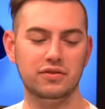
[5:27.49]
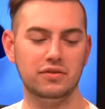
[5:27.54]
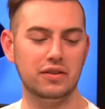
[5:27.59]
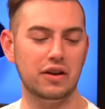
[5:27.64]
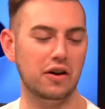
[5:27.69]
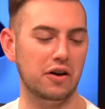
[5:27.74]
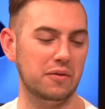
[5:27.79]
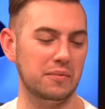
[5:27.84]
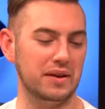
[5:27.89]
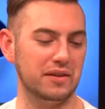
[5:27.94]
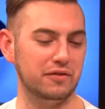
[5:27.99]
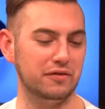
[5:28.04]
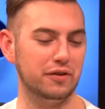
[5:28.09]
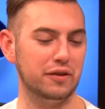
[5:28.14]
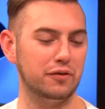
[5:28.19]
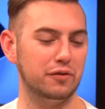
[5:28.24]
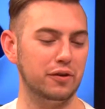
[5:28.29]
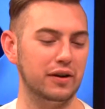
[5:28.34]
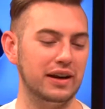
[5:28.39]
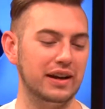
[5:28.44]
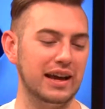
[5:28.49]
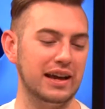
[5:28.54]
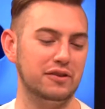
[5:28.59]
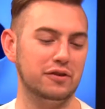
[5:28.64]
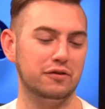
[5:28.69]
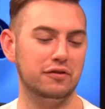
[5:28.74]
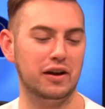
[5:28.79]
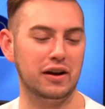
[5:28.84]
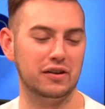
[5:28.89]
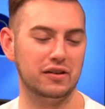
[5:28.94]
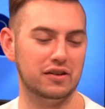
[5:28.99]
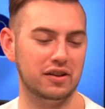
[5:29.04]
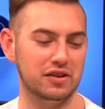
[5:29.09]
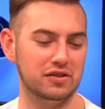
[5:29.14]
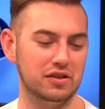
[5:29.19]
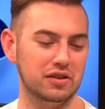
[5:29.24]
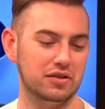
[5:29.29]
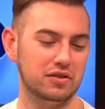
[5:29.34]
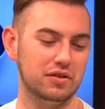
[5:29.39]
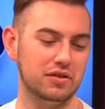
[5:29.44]
No, I mean, feel free to add your final
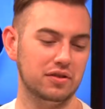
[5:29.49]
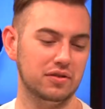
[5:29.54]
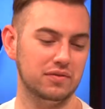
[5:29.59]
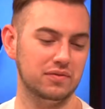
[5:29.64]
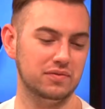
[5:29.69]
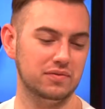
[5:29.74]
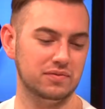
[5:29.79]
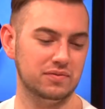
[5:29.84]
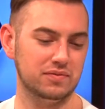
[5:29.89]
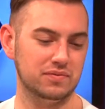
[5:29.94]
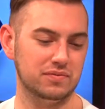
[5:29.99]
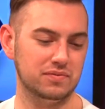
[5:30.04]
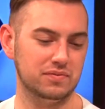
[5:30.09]
touches. All